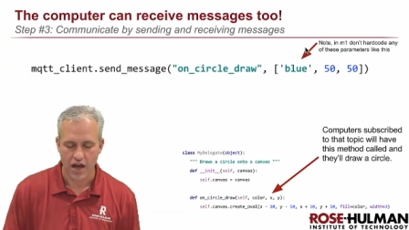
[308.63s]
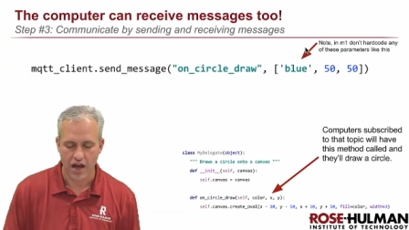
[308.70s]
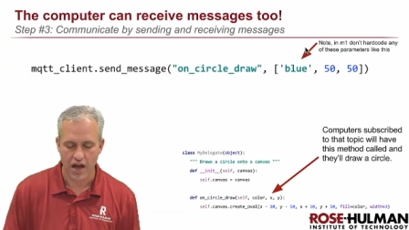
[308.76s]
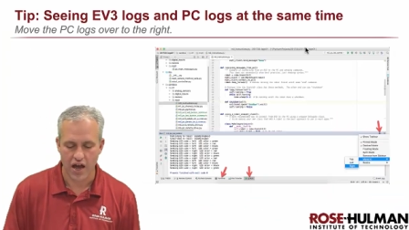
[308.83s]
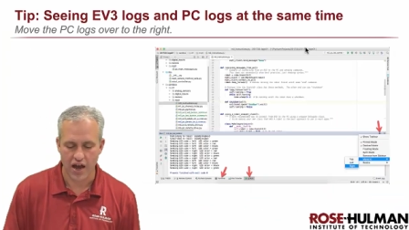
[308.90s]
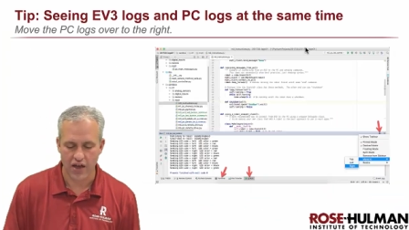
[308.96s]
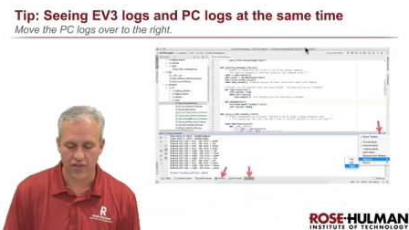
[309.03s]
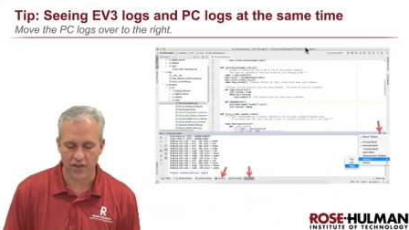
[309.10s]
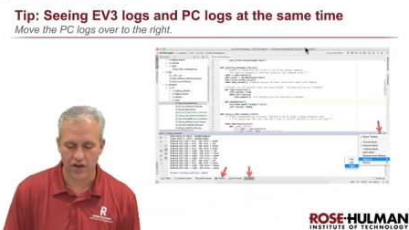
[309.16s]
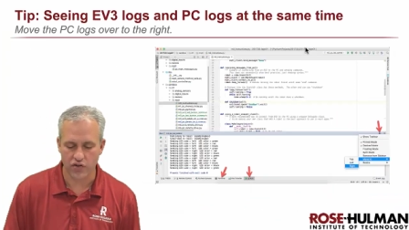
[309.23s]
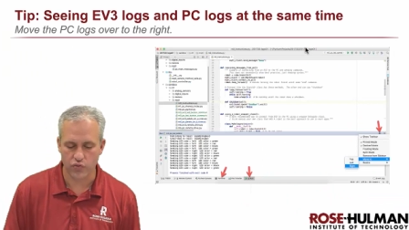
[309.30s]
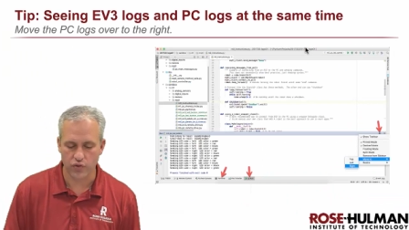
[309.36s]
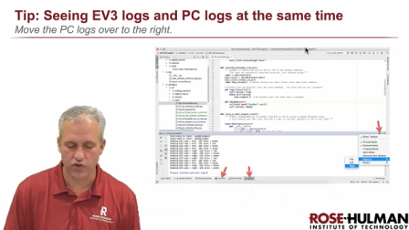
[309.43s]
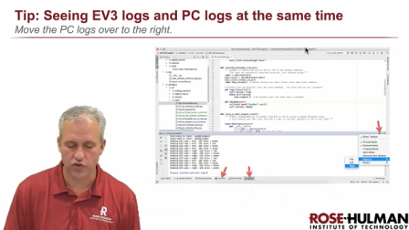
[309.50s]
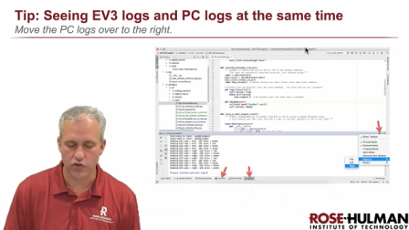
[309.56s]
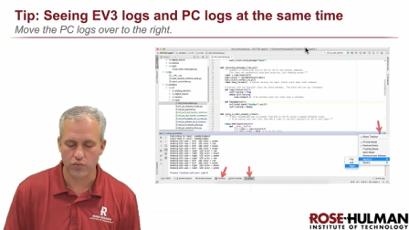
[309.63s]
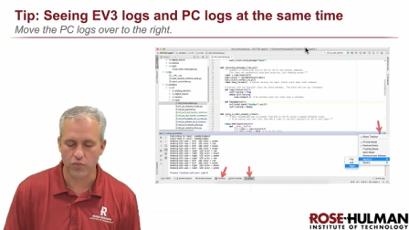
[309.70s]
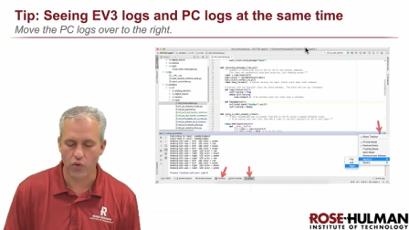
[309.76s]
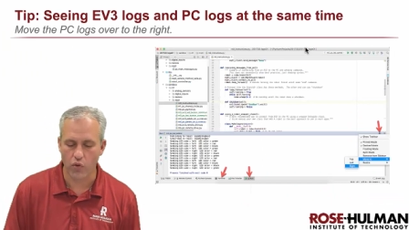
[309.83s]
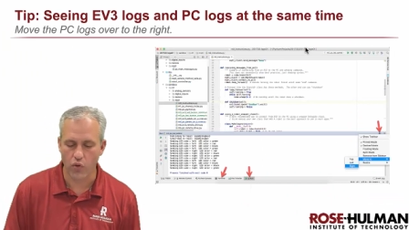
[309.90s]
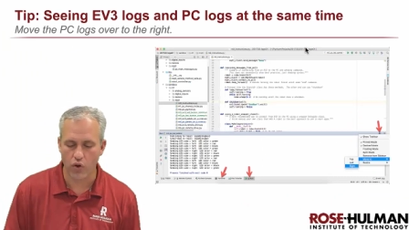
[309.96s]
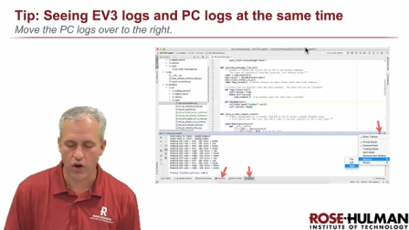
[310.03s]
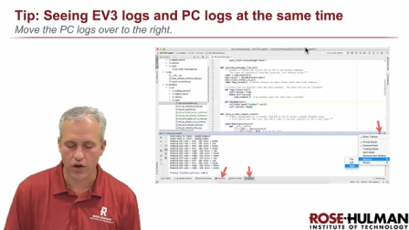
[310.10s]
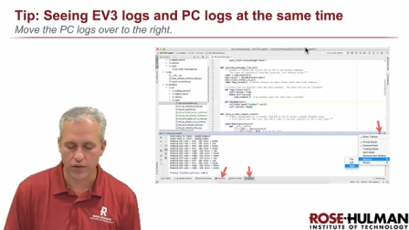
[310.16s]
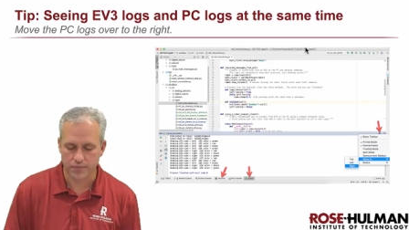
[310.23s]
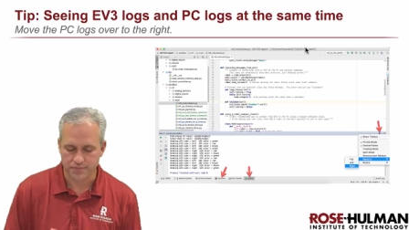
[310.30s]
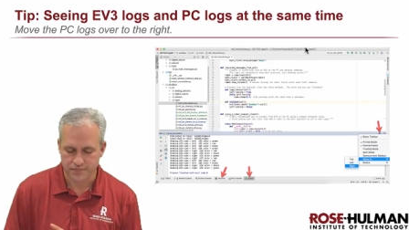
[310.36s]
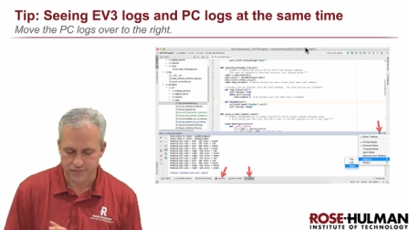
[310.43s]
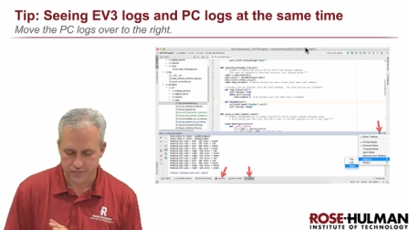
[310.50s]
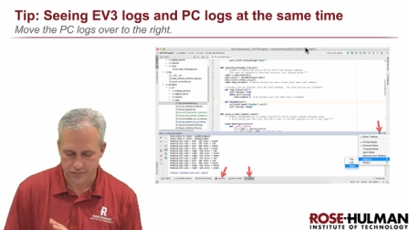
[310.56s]
Uh, and then as we do
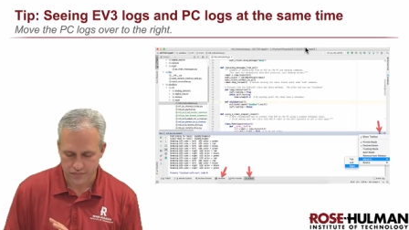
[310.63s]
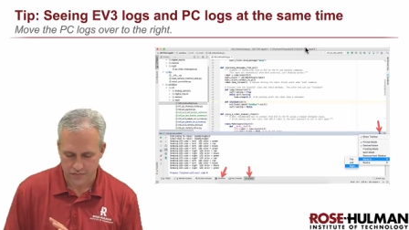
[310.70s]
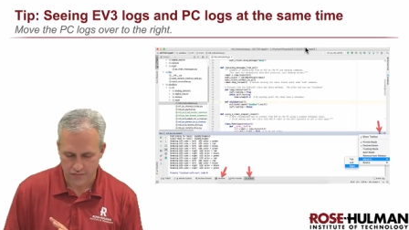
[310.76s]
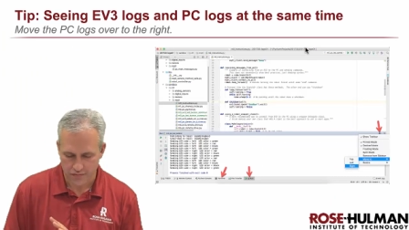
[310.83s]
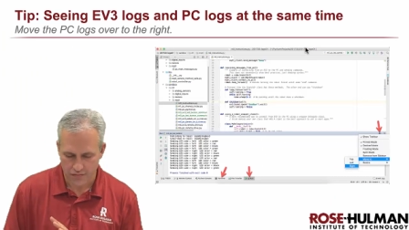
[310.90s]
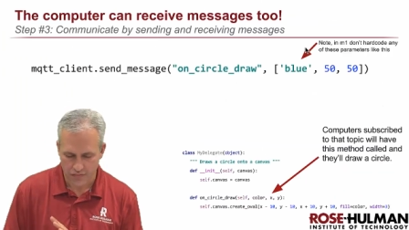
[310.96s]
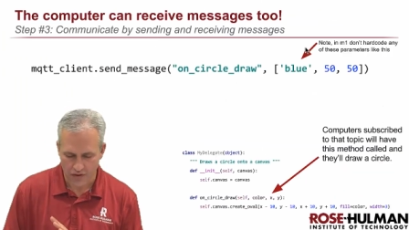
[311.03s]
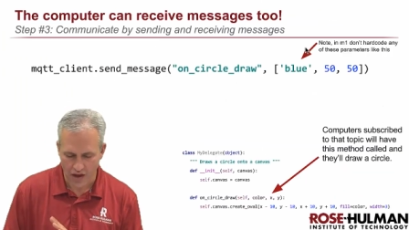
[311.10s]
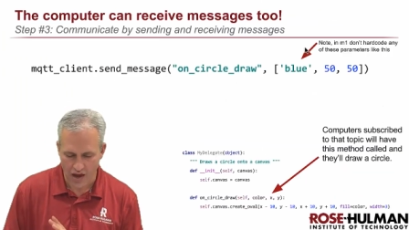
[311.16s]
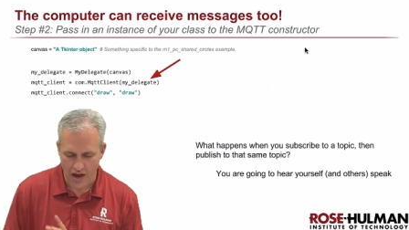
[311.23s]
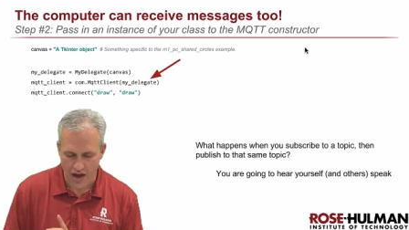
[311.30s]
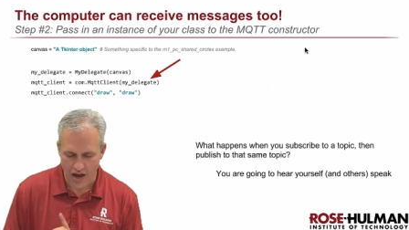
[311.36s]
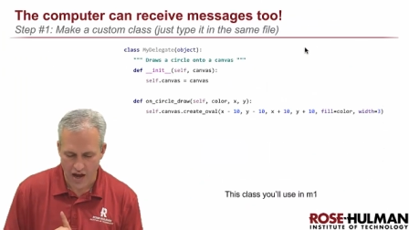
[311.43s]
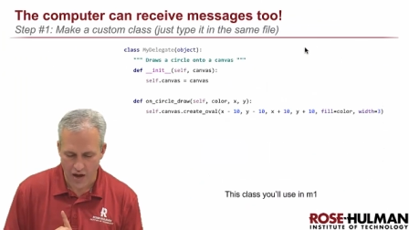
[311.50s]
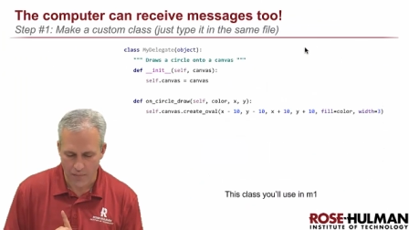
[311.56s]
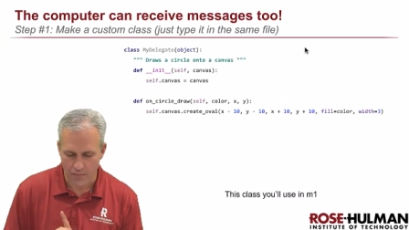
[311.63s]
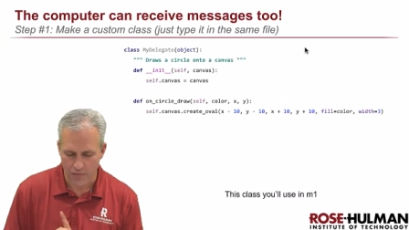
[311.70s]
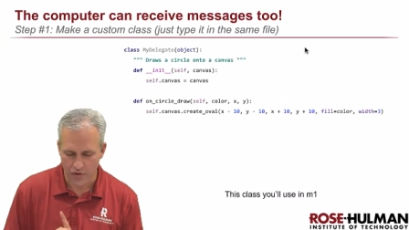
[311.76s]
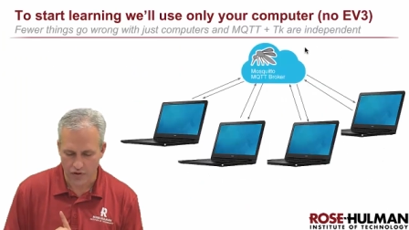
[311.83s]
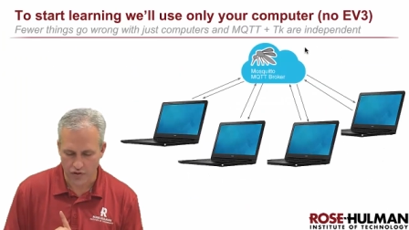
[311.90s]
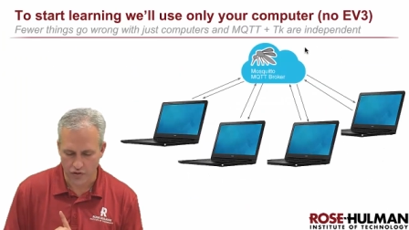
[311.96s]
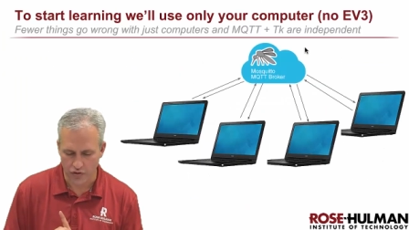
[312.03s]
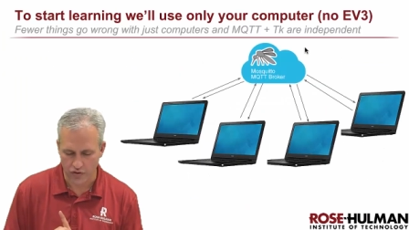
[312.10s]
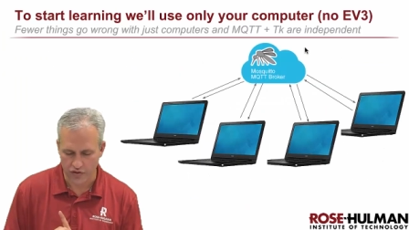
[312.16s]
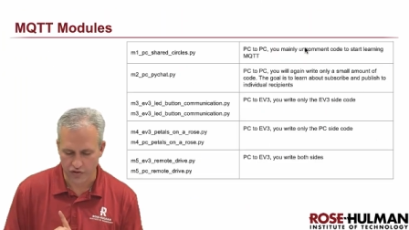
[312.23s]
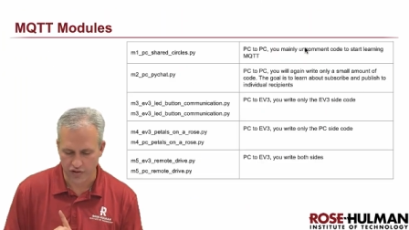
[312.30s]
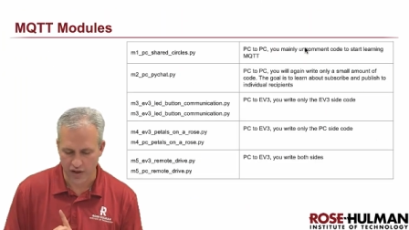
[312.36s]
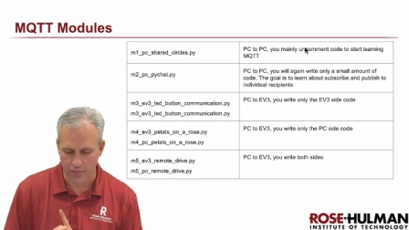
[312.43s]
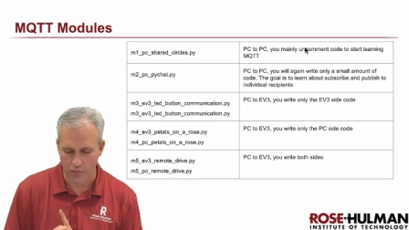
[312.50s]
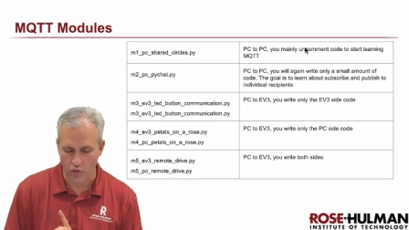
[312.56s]
more, um, you'll
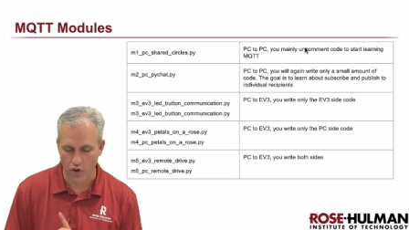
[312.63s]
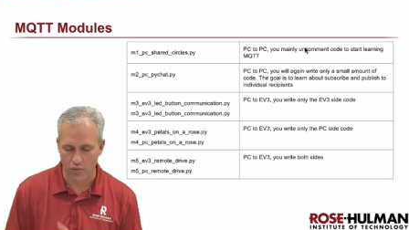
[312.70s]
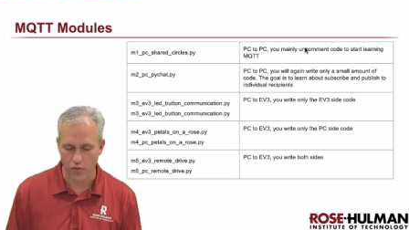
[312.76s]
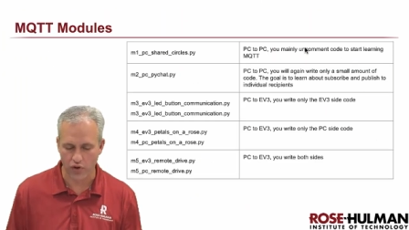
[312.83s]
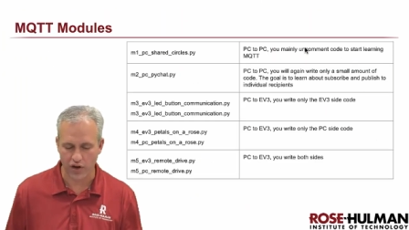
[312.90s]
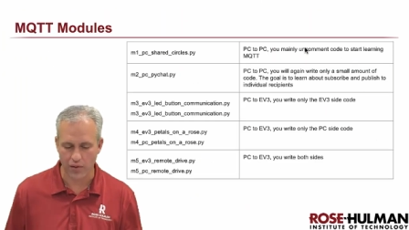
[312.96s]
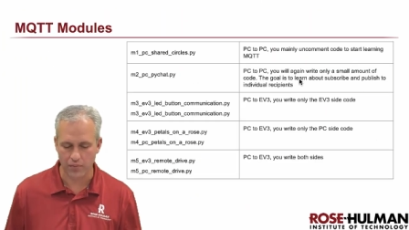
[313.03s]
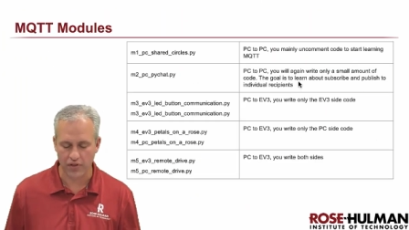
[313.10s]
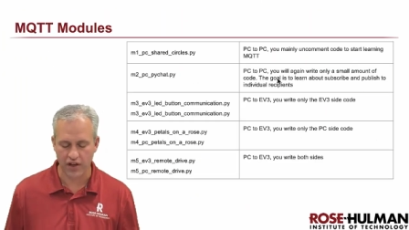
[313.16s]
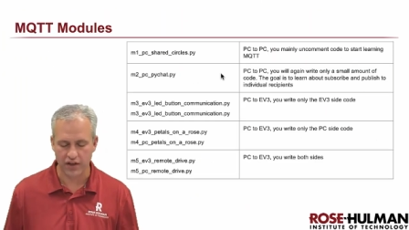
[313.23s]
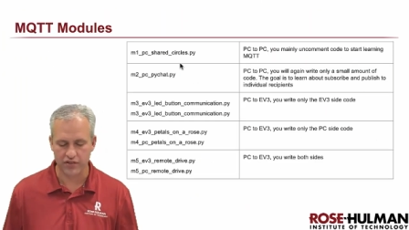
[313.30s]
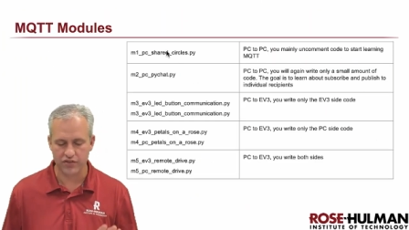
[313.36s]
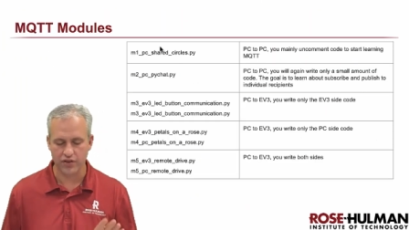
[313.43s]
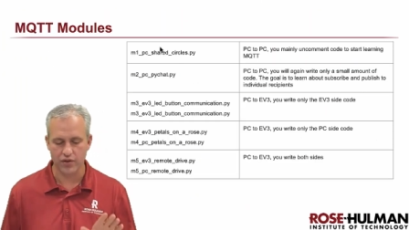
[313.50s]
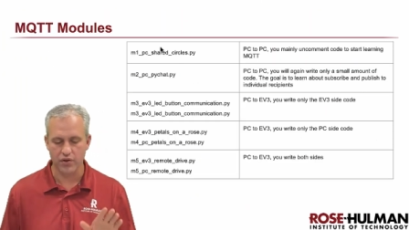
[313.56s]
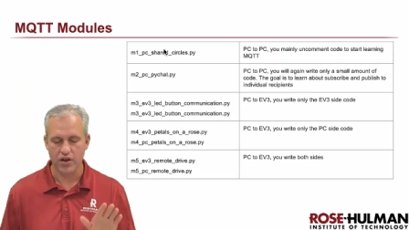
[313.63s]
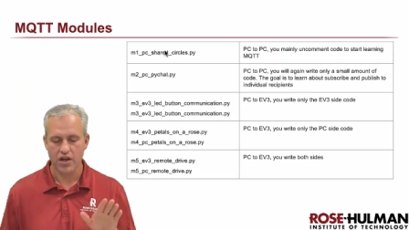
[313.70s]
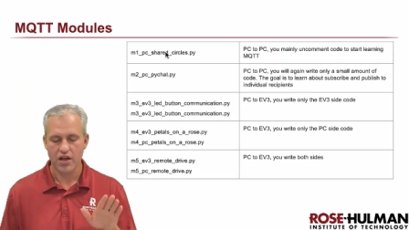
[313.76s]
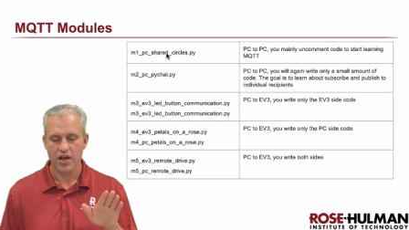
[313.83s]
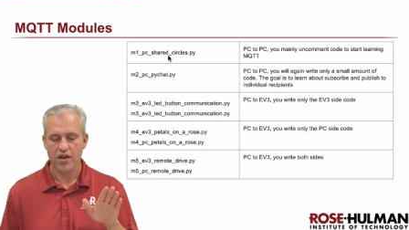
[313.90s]
you'll get more and more complex. So